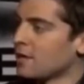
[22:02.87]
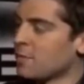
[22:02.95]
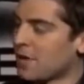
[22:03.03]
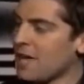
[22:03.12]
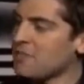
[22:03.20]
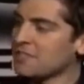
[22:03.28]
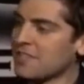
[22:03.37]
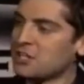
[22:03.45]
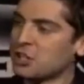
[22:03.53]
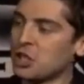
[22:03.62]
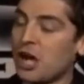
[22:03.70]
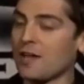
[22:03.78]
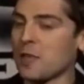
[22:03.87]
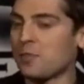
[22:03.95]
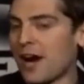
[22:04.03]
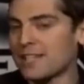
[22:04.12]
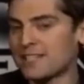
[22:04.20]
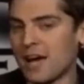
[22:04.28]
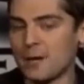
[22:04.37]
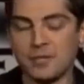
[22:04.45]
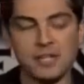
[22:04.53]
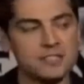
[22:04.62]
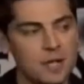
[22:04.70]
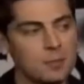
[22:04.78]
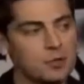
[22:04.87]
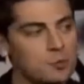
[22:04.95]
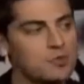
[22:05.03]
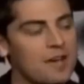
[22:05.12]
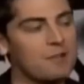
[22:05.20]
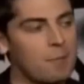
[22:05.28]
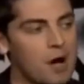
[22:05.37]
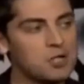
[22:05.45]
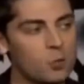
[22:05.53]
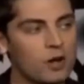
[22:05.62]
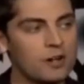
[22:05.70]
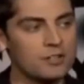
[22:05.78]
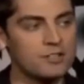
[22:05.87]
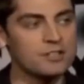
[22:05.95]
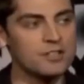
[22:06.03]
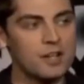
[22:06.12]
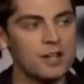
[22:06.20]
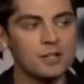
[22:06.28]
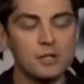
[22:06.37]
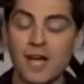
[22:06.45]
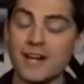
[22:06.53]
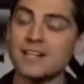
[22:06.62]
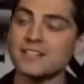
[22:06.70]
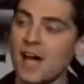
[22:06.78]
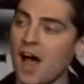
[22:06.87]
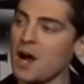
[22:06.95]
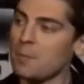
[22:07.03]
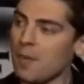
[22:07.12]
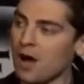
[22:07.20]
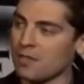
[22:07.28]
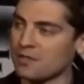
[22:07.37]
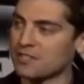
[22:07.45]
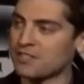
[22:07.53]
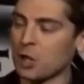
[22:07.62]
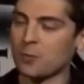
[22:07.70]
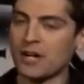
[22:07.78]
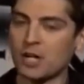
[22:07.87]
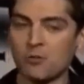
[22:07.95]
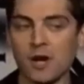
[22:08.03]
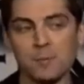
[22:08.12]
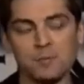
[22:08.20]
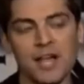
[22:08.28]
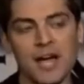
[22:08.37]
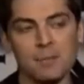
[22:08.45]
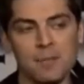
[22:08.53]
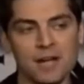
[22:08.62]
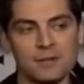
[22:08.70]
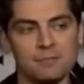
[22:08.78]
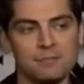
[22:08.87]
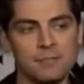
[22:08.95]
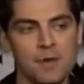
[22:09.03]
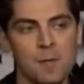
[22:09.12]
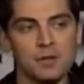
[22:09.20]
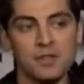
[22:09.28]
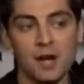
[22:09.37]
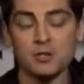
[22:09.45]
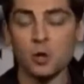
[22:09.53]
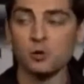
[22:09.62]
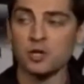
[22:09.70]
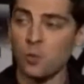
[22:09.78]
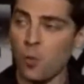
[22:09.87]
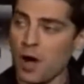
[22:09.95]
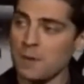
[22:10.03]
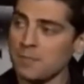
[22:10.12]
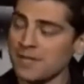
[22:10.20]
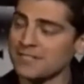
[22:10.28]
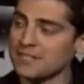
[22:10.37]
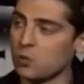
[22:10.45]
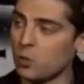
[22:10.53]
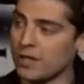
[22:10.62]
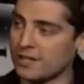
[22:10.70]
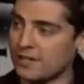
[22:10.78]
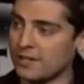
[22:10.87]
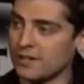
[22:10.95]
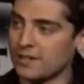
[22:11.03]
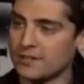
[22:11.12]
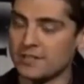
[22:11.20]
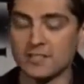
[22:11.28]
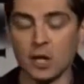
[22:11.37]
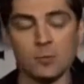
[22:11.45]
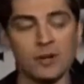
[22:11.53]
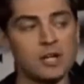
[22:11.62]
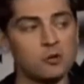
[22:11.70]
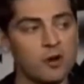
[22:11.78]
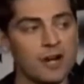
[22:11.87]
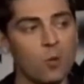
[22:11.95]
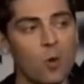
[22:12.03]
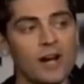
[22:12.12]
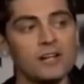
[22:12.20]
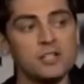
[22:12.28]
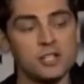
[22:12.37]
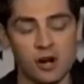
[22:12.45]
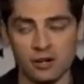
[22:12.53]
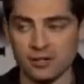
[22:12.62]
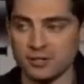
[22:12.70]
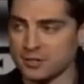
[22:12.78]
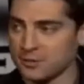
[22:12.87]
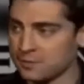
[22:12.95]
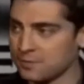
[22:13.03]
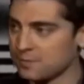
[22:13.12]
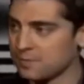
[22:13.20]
But I think they should look on the bright side, because some groups have it much worse. You get an entire month to celebrate great black men, but there's only one measly week to celebrate great white sharks.